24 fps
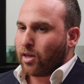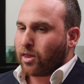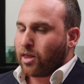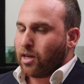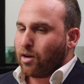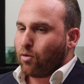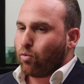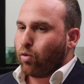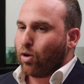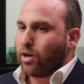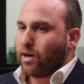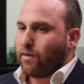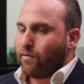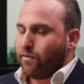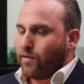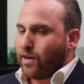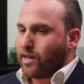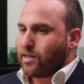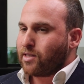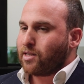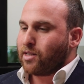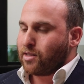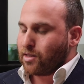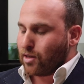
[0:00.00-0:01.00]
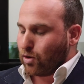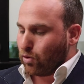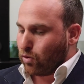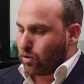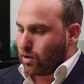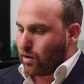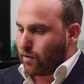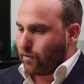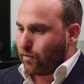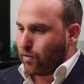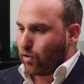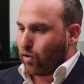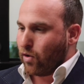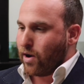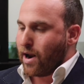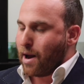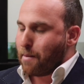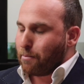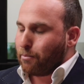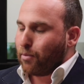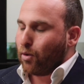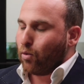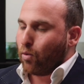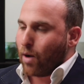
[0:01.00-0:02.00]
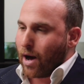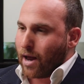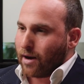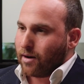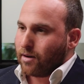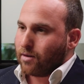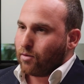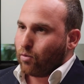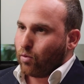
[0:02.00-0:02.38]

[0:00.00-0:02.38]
think what investors are looking for, number one,